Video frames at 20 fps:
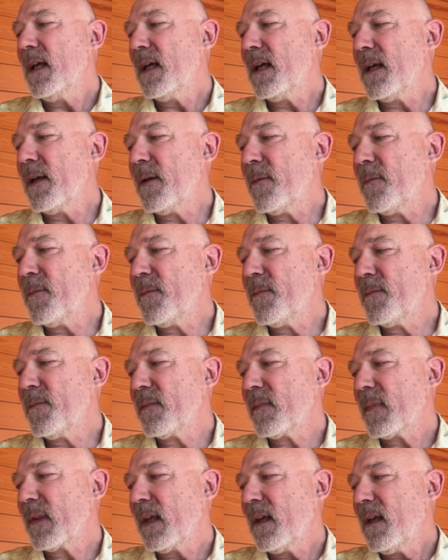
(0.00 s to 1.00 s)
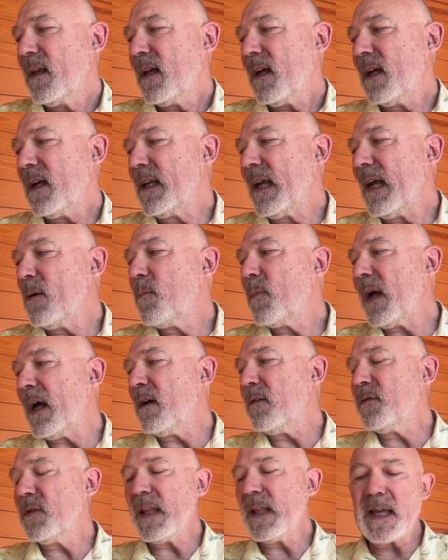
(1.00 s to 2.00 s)
Um, and how
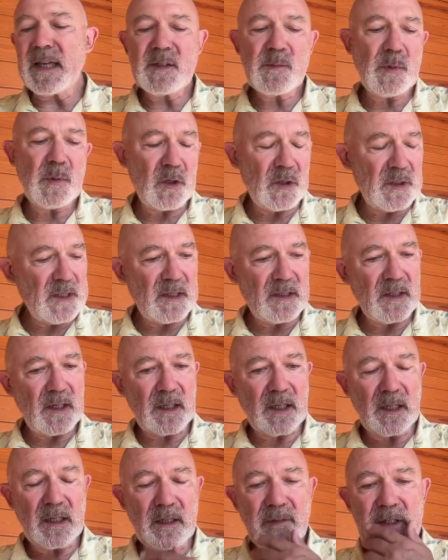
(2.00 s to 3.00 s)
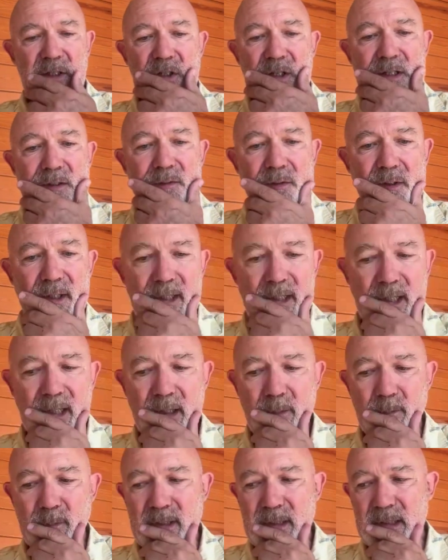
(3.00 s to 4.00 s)
powerful that is, because as a kind of engine of learning,
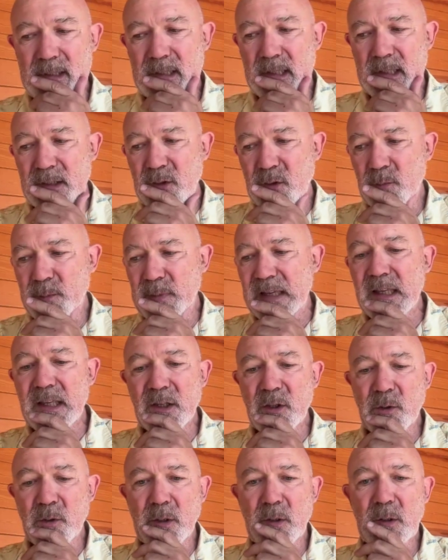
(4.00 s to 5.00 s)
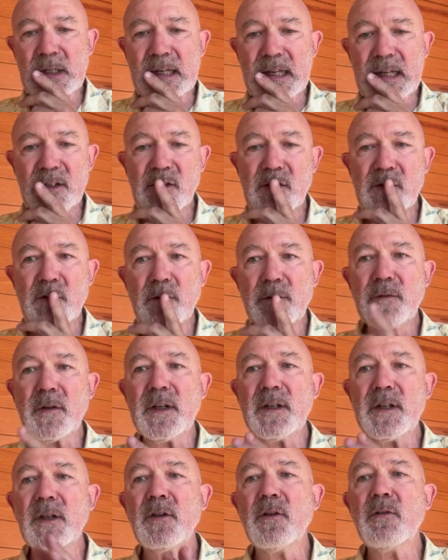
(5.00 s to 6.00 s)
it means that you're making your own connections, you're
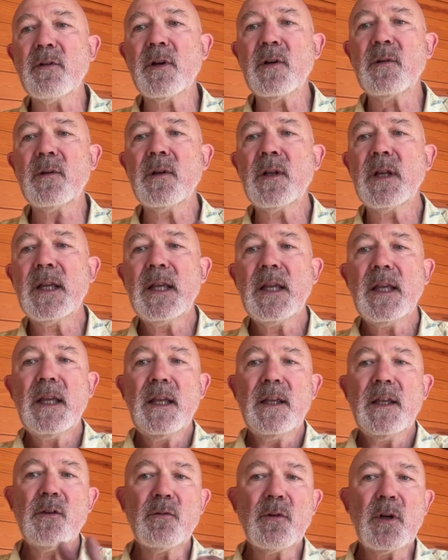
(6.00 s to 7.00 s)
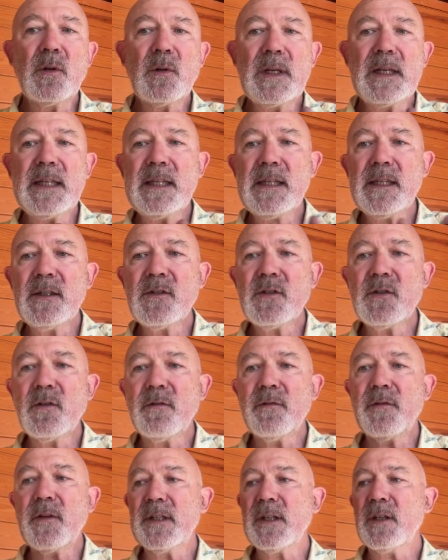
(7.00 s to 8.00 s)
finding your own leads, you're
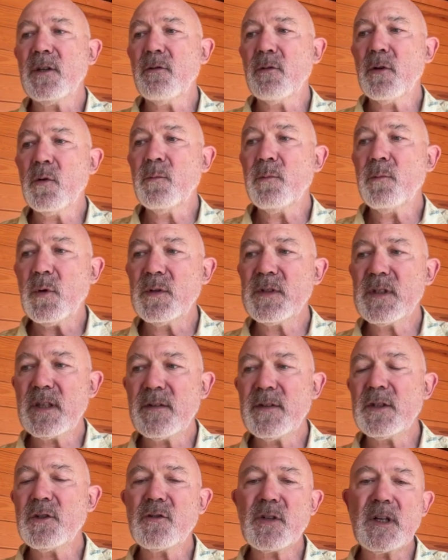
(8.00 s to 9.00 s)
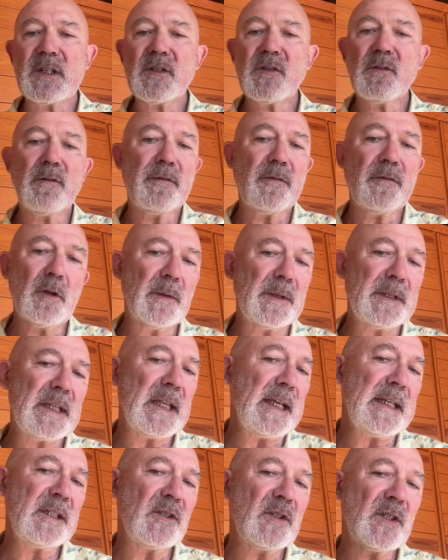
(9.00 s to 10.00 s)
finding your own points of interest, you're following
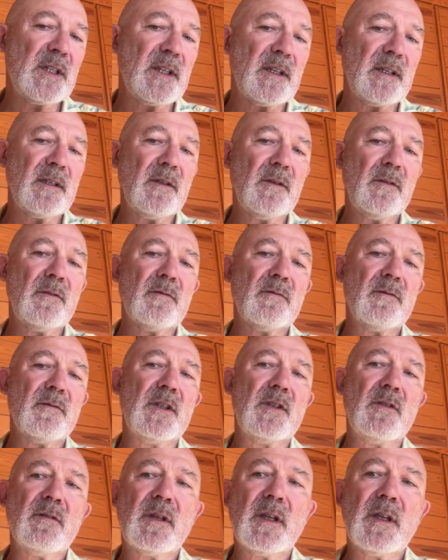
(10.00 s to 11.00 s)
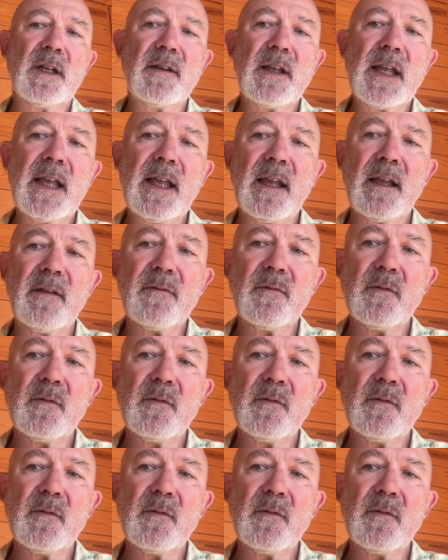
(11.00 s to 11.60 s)
the energy that you kind of have.